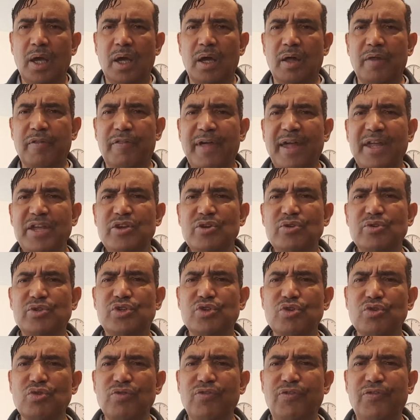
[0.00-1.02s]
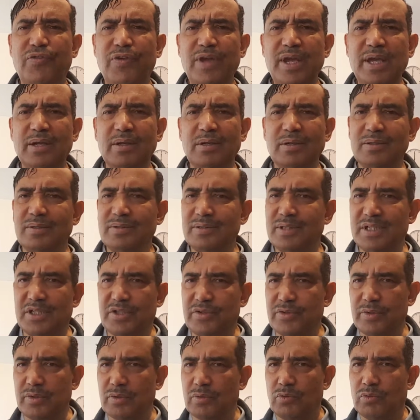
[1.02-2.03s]
then you do feel, it's
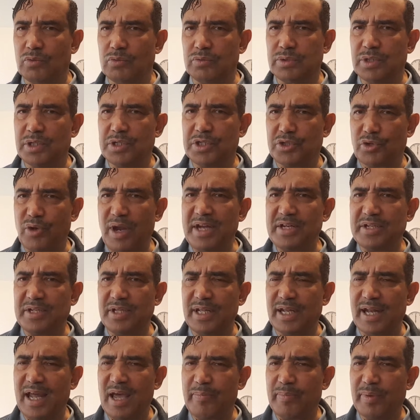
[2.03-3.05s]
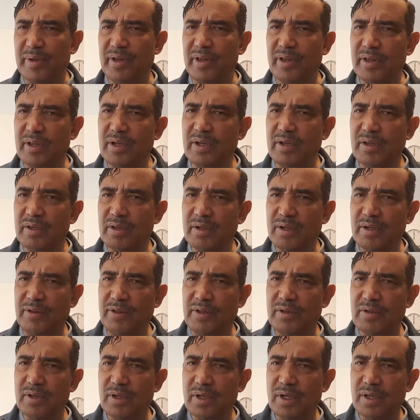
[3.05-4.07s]
the strange thing that happened
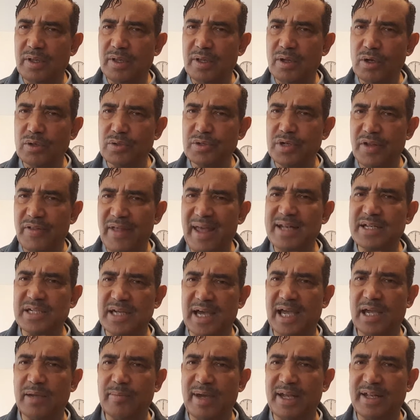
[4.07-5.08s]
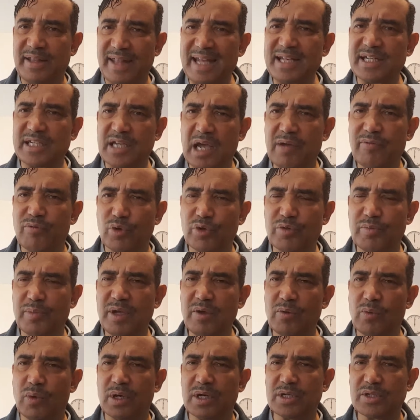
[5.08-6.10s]
in that time with me
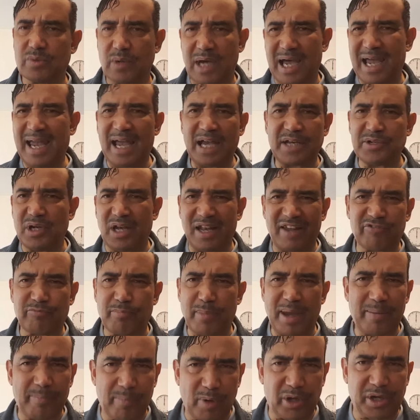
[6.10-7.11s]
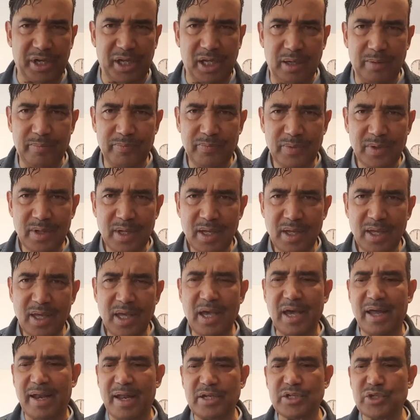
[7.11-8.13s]
was I actually left my body.
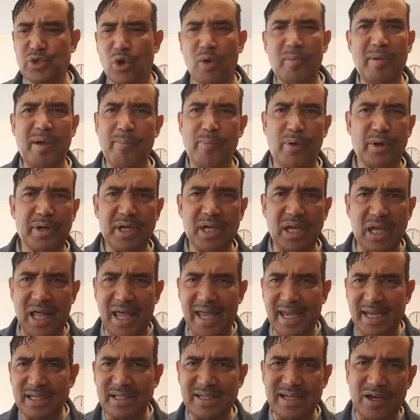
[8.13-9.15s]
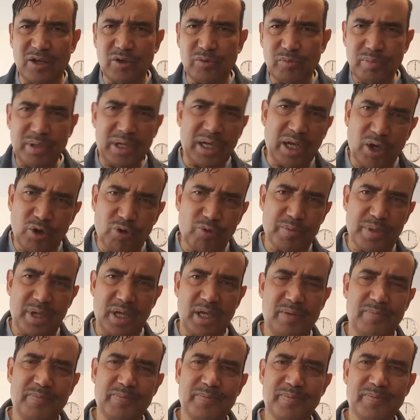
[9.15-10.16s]
And I saw my body lying down below
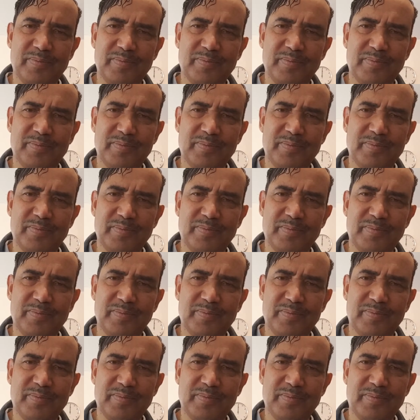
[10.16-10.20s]
me.